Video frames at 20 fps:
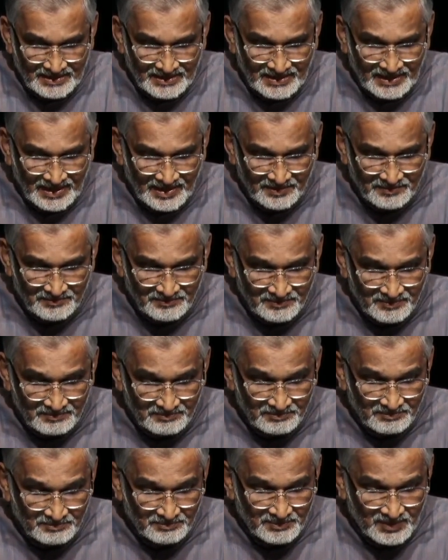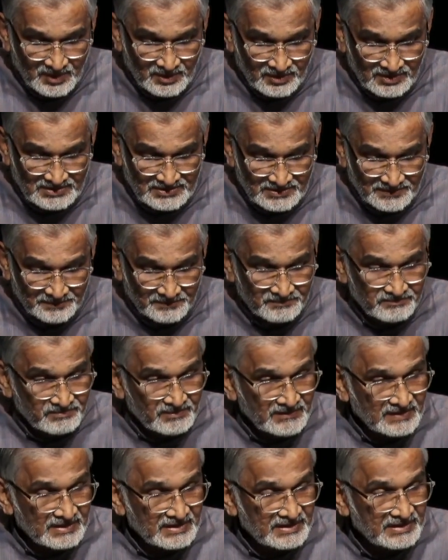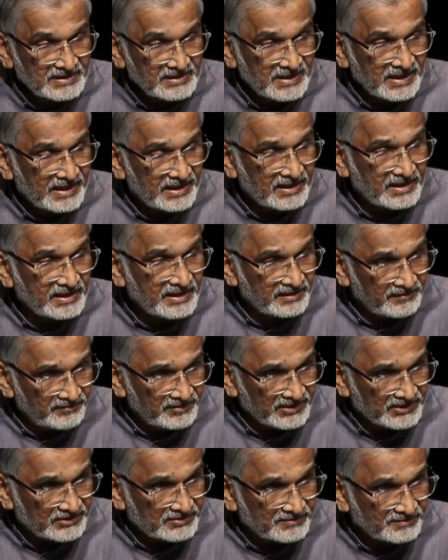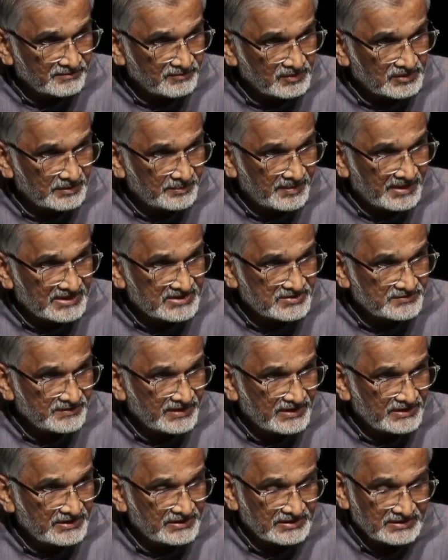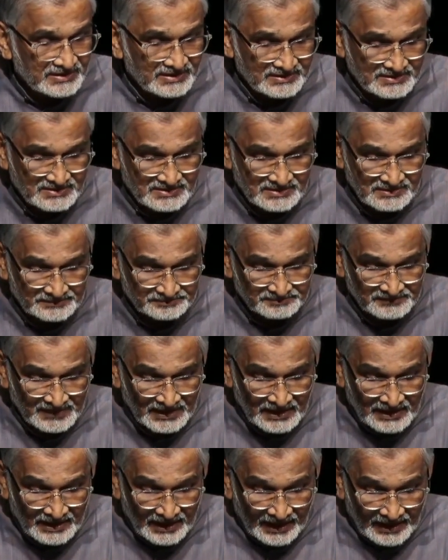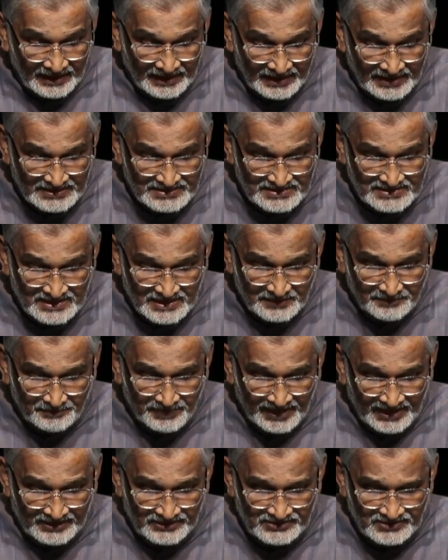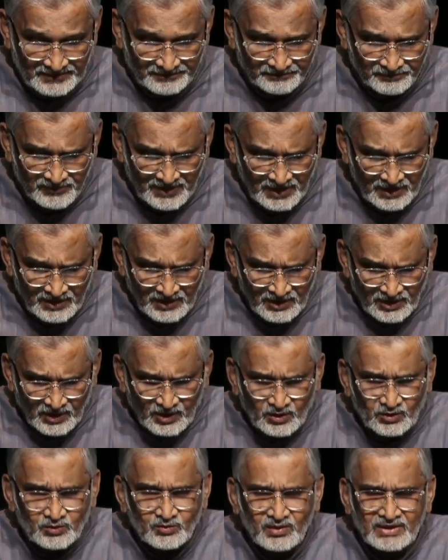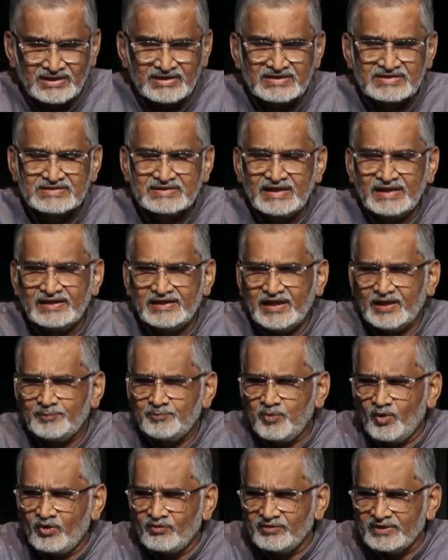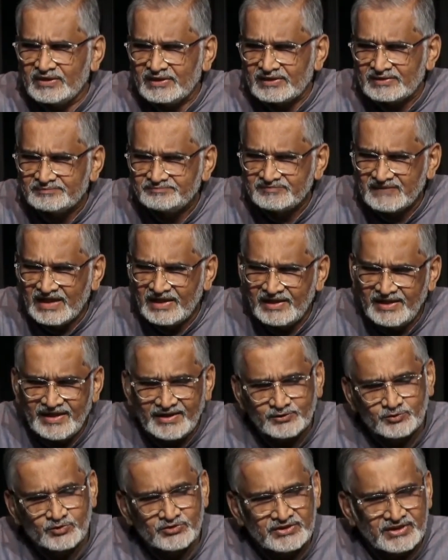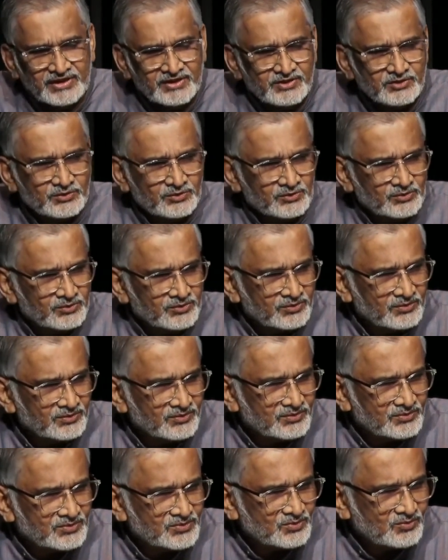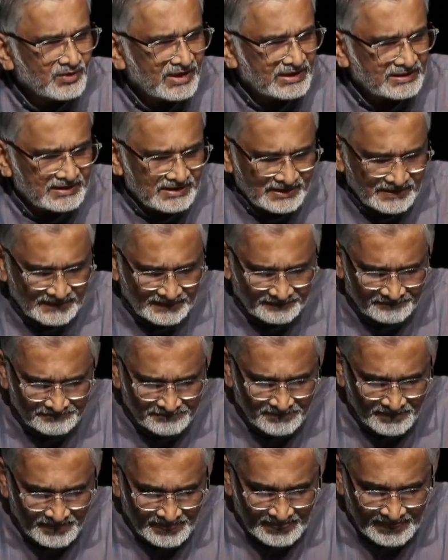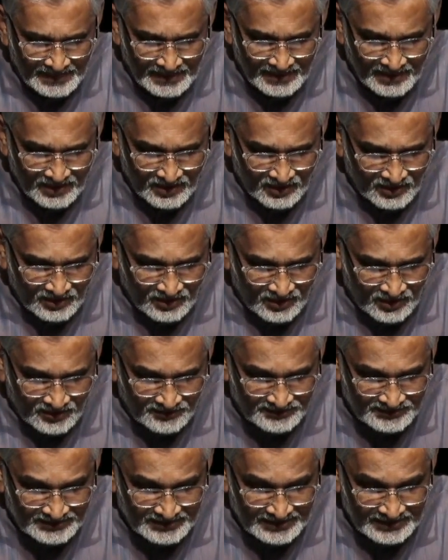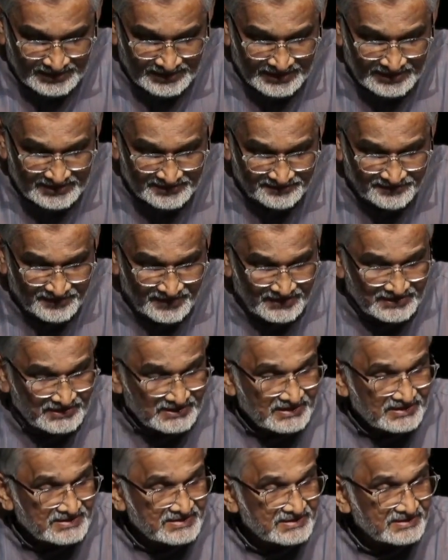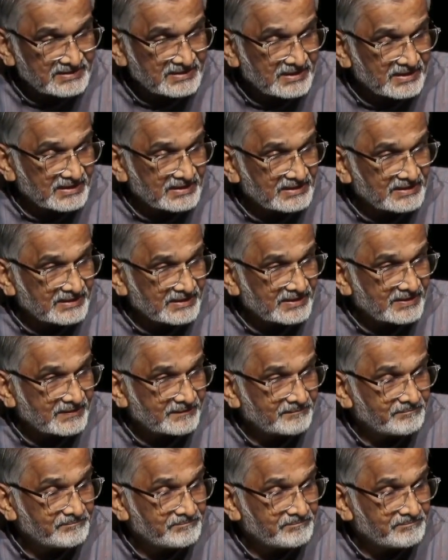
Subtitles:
came because he had lived it for the past 20 years. And hence the impact. To understand that power, I'll have to take you to Wardha of nearly 85 years earlier.